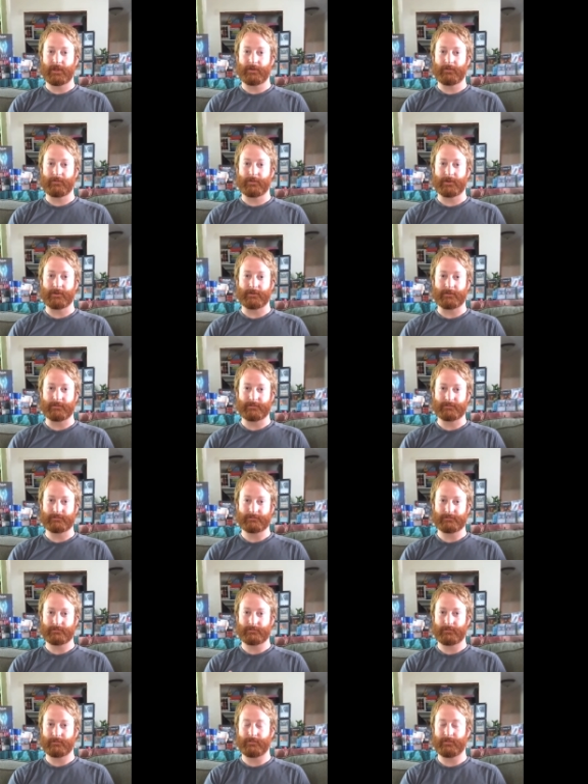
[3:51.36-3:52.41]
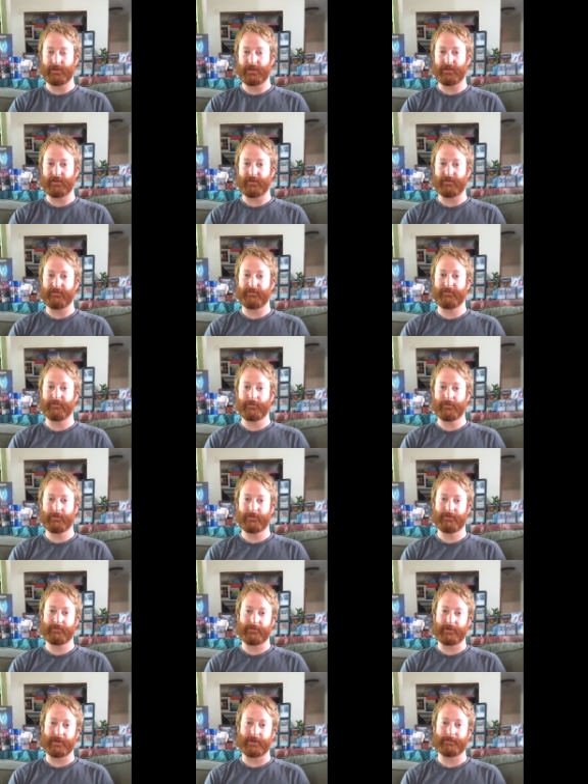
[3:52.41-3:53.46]
it will be a
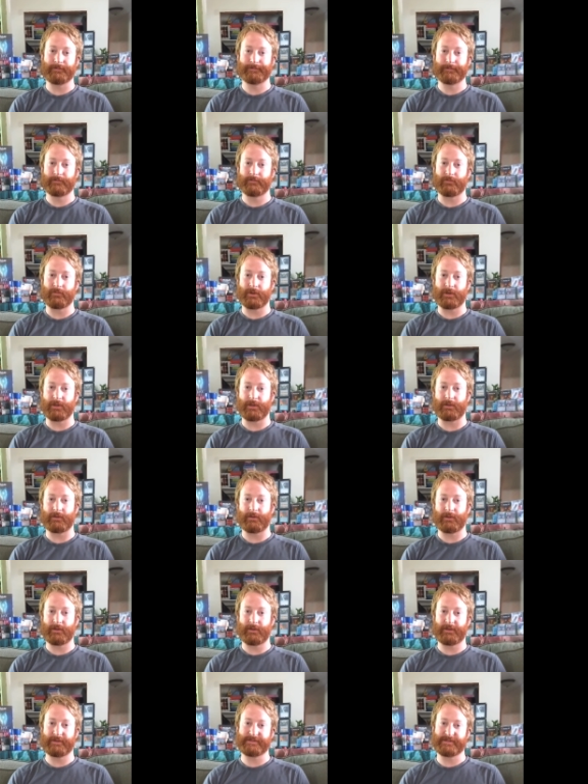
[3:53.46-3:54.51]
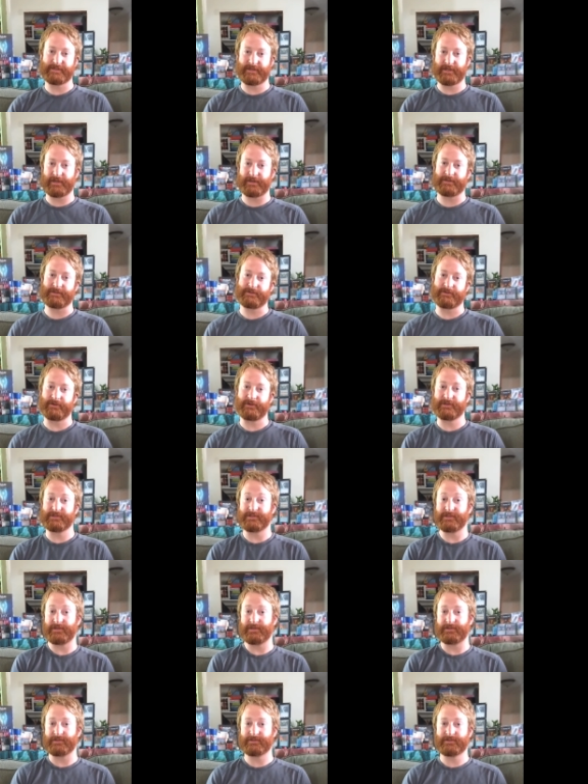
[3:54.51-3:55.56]
4-3 when it, it hits a dinosaur because
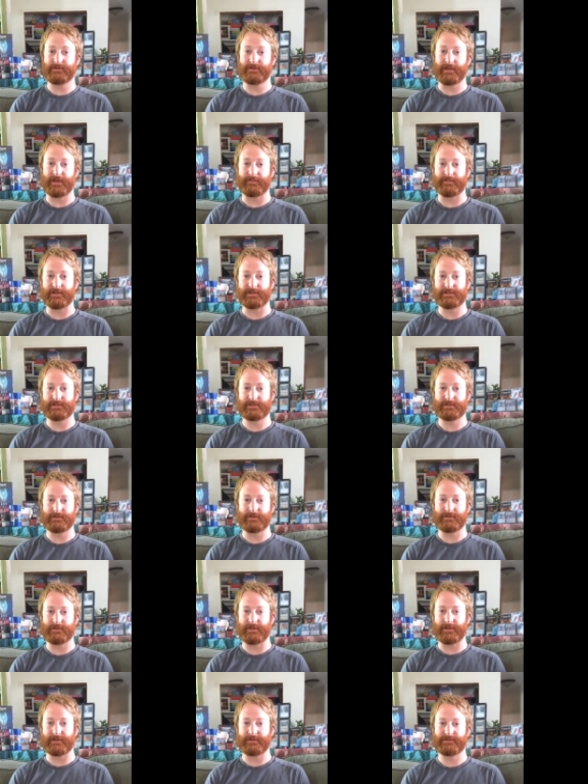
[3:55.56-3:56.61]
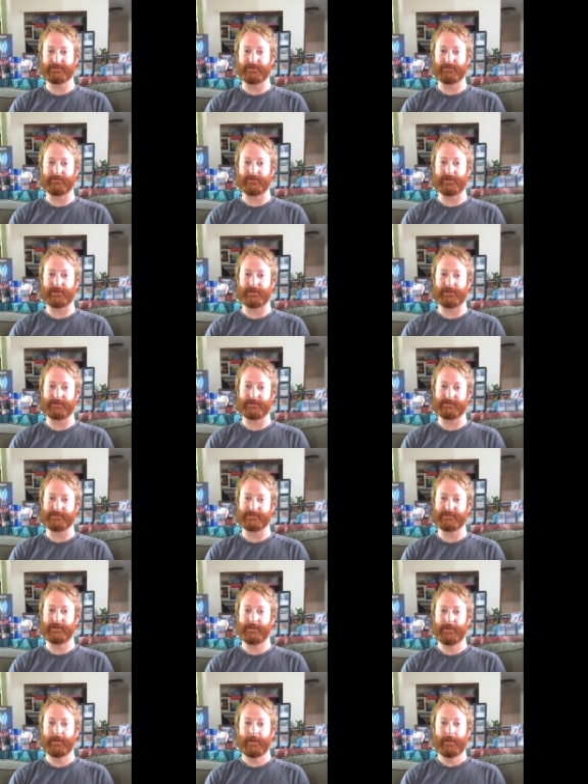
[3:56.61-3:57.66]
it deals 2 damage to a dinosaur when it enters
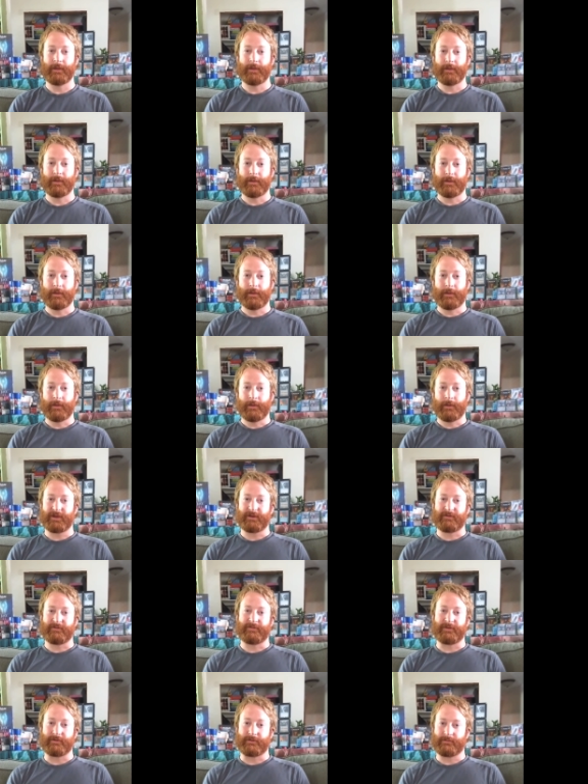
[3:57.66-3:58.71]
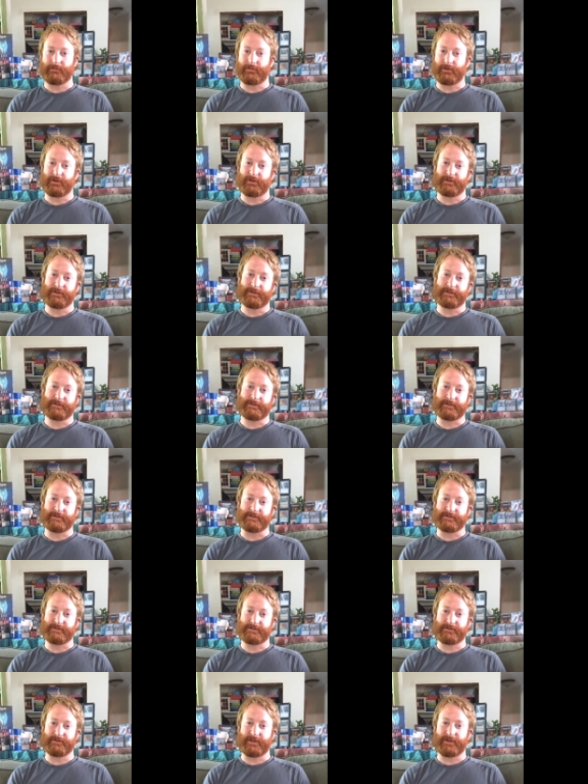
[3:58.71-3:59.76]
battlefield. It
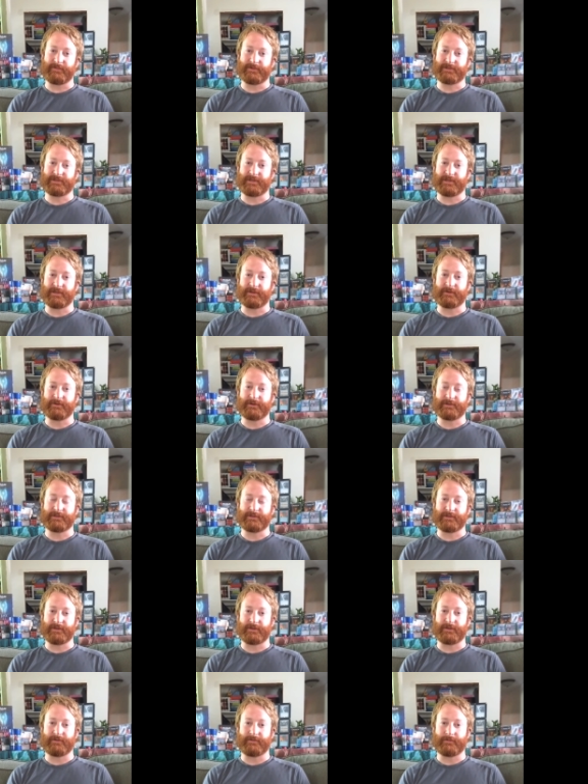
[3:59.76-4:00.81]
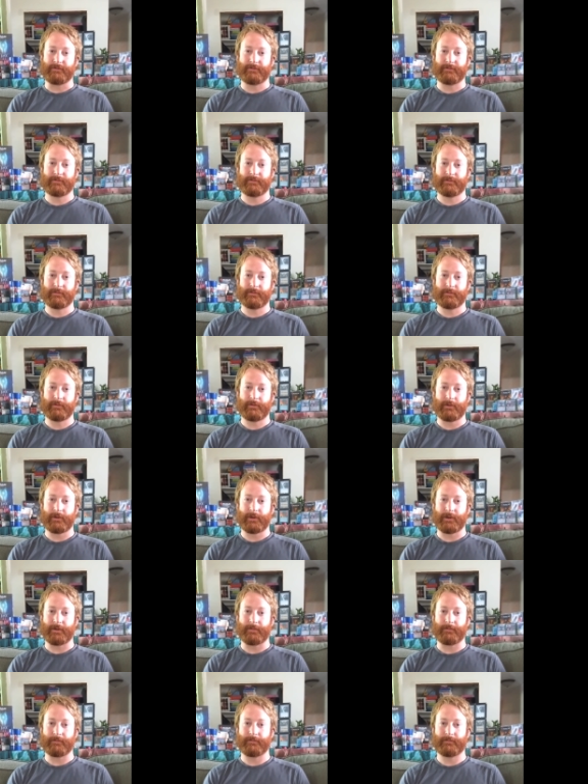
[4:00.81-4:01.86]
deals 2 damage to any creature that you
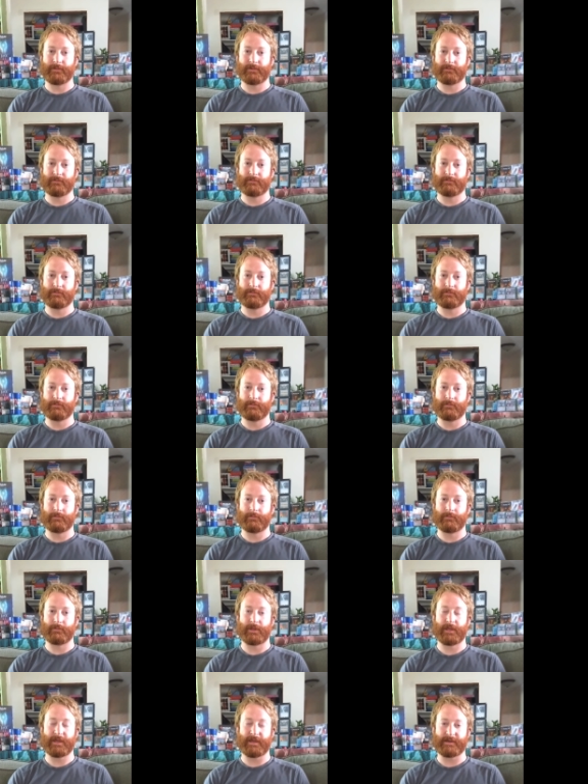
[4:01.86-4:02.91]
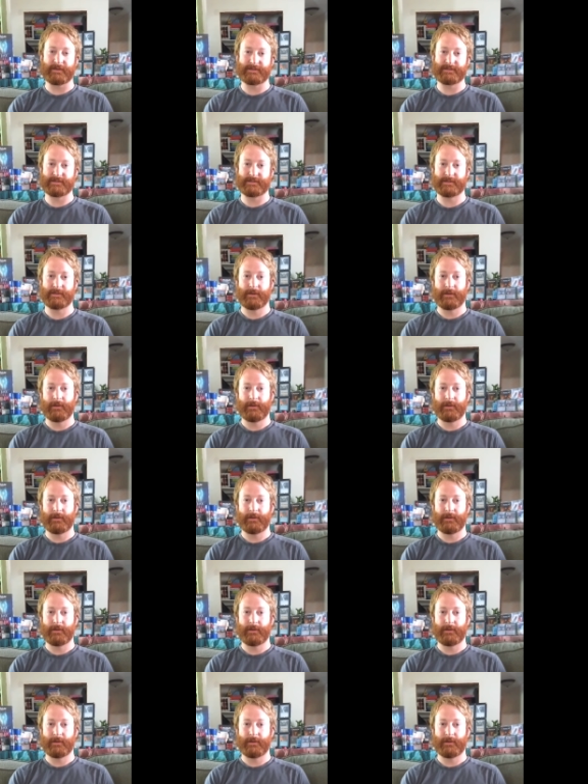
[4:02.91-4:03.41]
um, cast.